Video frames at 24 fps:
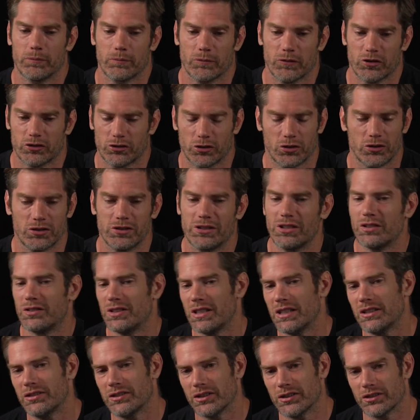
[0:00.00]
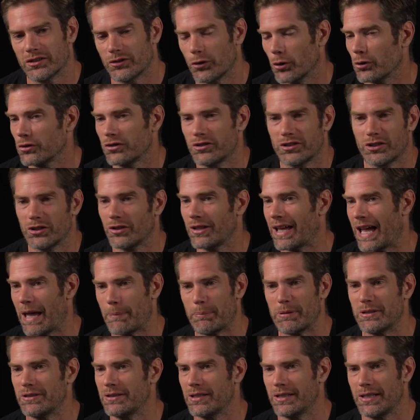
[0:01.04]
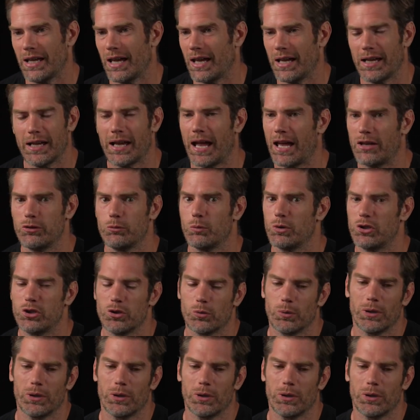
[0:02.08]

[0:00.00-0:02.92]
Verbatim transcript: certain diseases, those still happen today. And when you